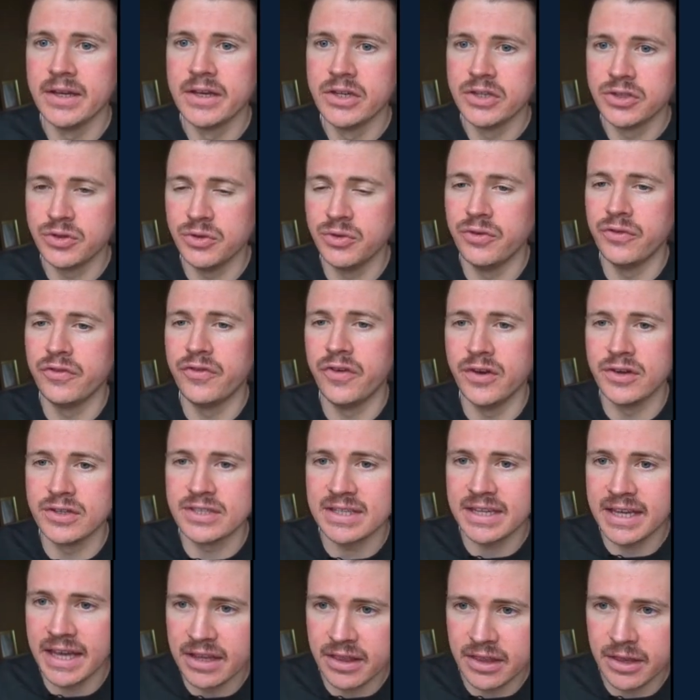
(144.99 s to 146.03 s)
to first
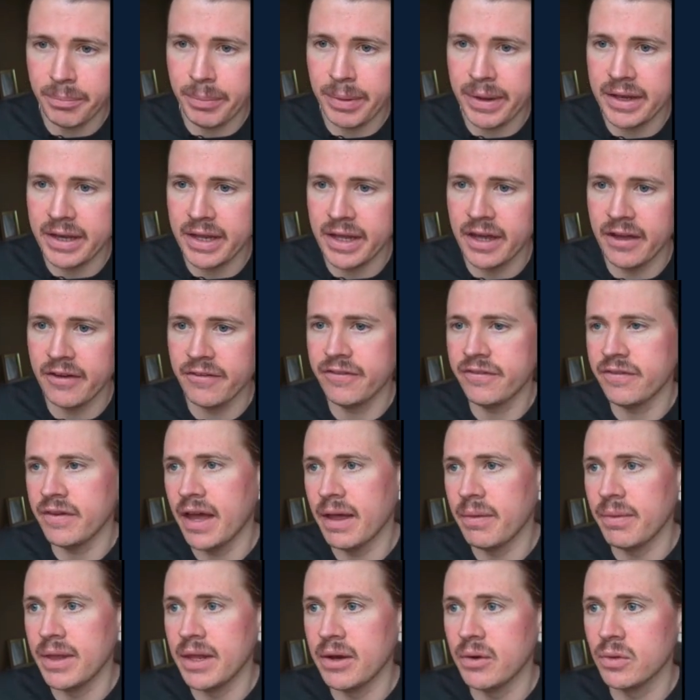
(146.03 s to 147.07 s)
get the PDF
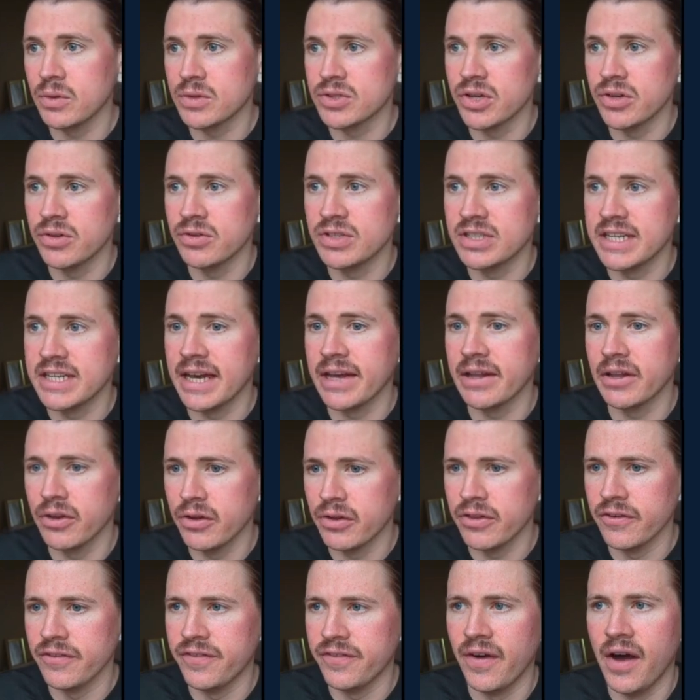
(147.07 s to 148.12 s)
and then also download
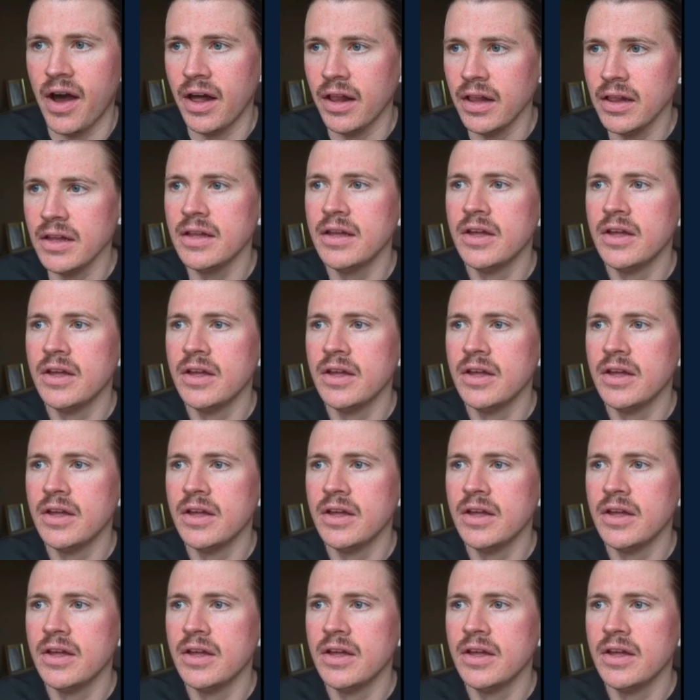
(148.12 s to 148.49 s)
the file.